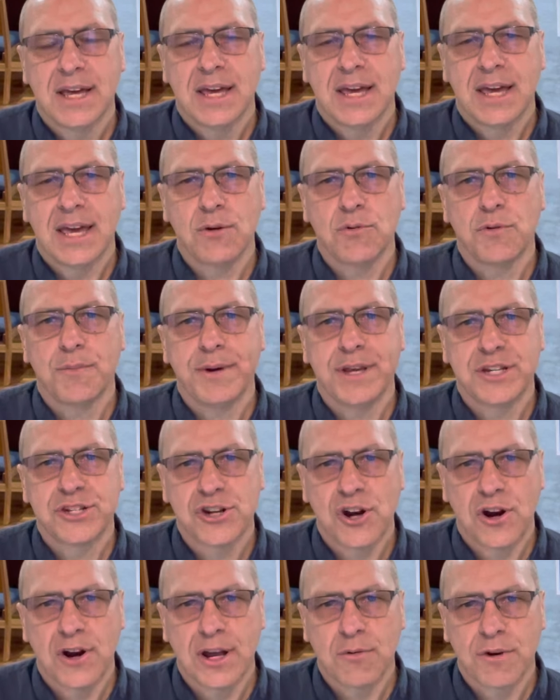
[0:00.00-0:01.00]
he will be
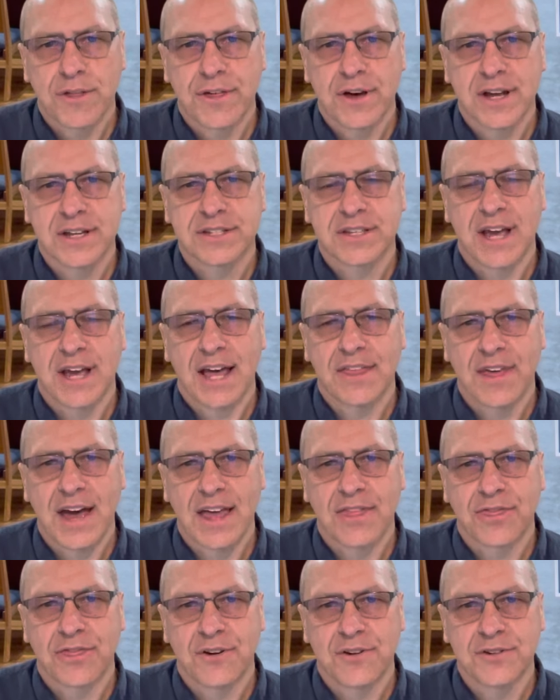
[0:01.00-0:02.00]
sharing with us at
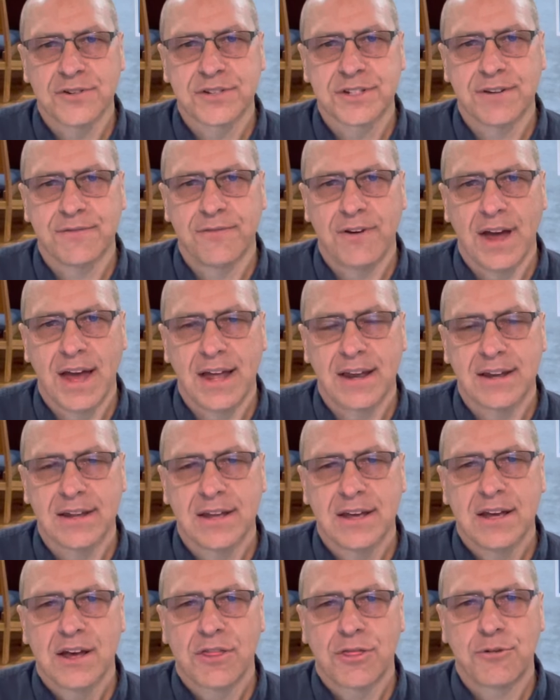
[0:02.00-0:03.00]
that Thirst event
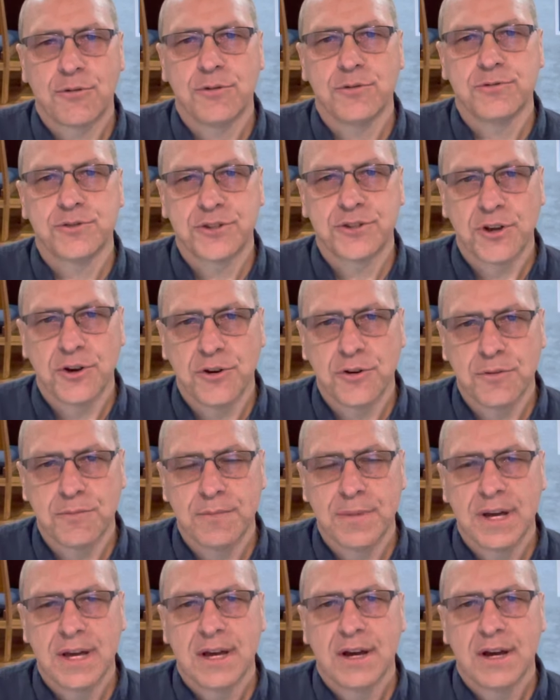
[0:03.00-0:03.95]
through Zoom